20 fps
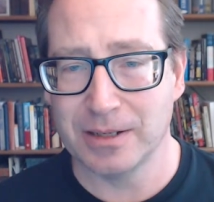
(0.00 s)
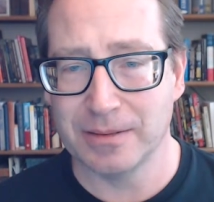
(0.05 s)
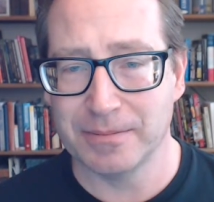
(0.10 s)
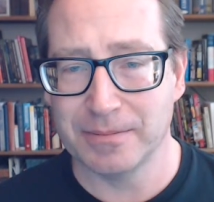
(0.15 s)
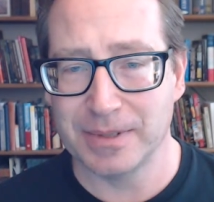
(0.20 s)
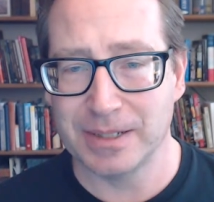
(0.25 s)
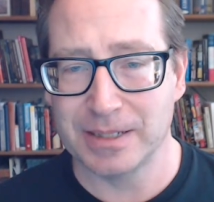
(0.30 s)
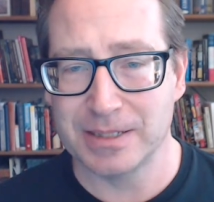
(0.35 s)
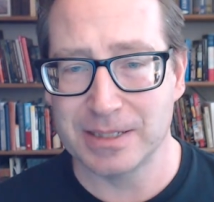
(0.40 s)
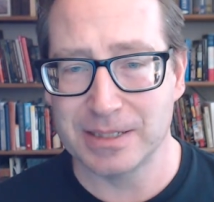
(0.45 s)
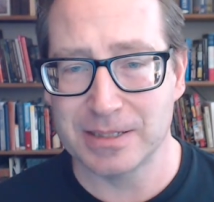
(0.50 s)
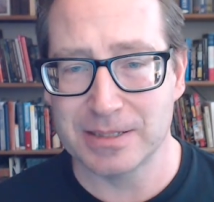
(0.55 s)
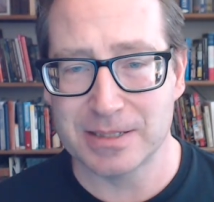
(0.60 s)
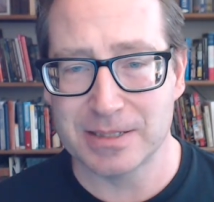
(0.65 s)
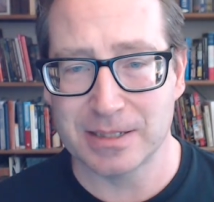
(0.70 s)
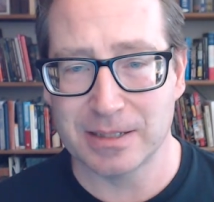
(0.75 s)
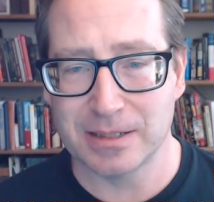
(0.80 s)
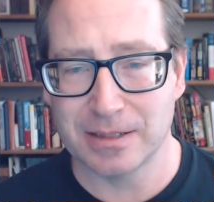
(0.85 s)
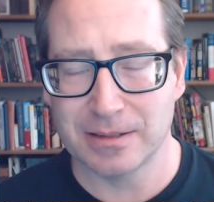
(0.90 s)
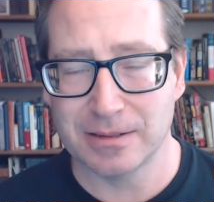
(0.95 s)
It is
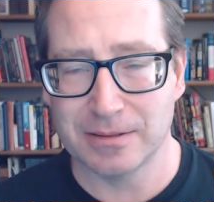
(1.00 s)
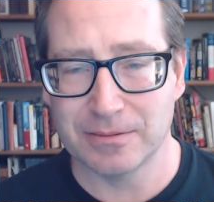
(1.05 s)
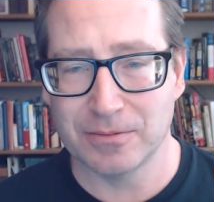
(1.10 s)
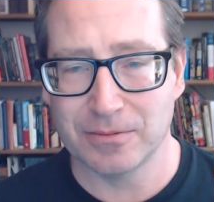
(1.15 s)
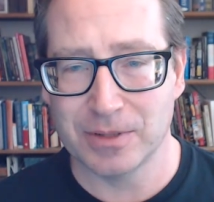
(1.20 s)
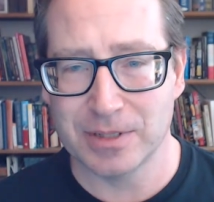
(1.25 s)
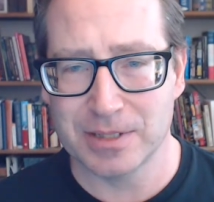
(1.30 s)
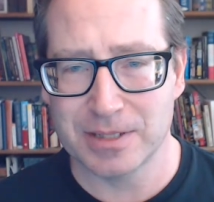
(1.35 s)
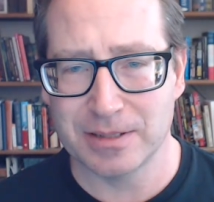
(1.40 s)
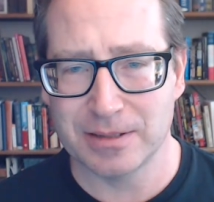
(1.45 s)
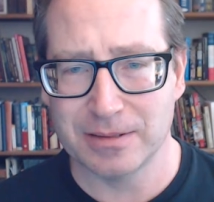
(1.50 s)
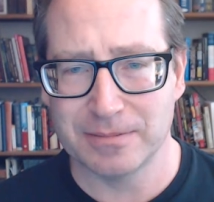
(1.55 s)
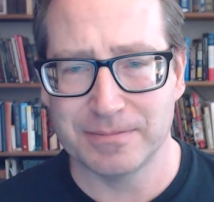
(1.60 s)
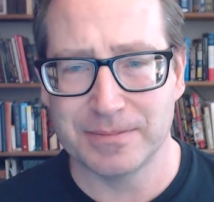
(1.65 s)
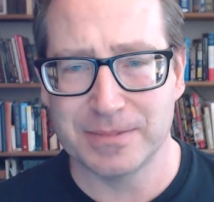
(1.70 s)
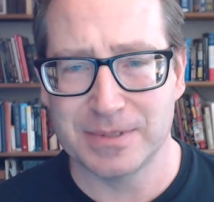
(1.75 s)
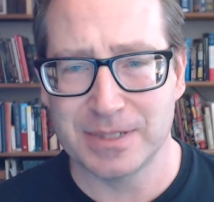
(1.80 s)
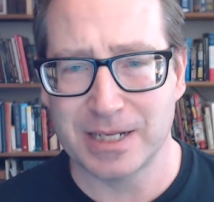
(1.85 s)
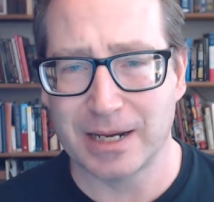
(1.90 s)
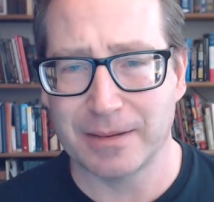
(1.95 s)
one of the
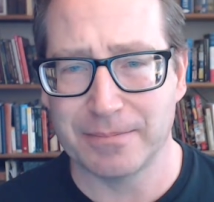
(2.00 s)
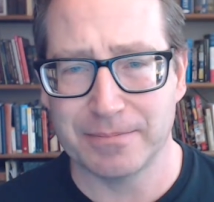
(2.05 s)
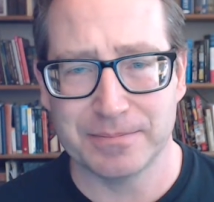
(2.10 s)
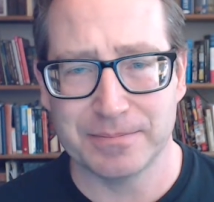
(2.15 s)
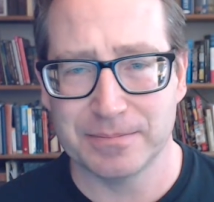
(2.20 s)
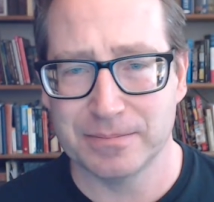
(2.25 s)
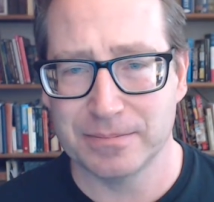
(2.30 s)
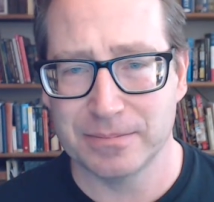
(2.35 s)
top